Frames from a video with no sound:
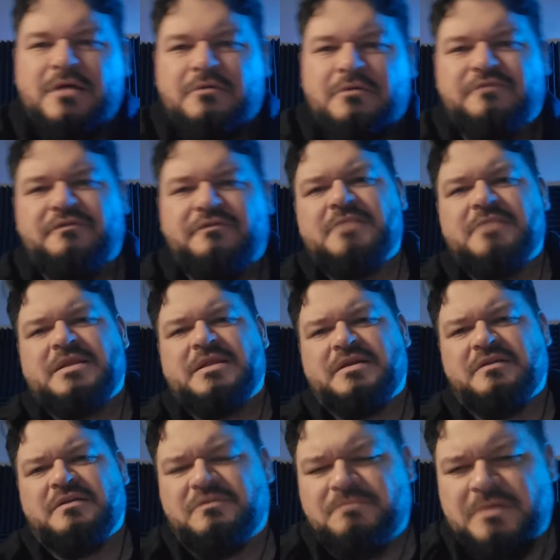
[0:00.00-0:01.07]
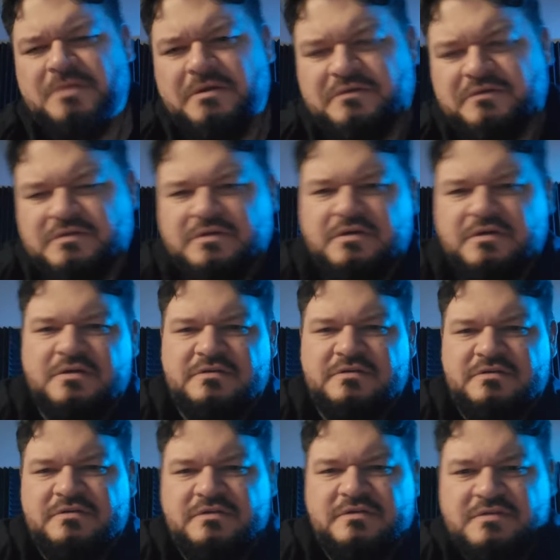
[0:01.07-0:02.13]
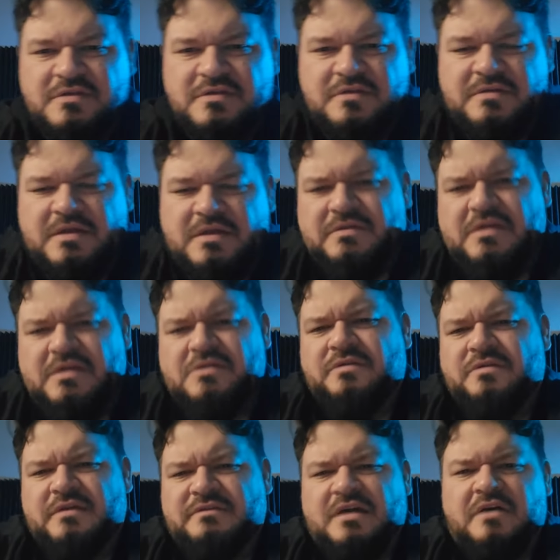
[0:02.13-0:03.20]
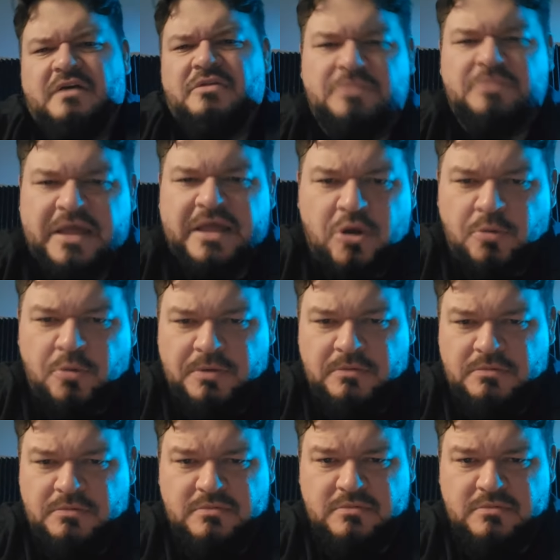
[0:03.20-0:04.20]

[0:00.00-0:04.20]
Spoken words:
What's funny about the conspiracy theories is that they do things out in the plain open.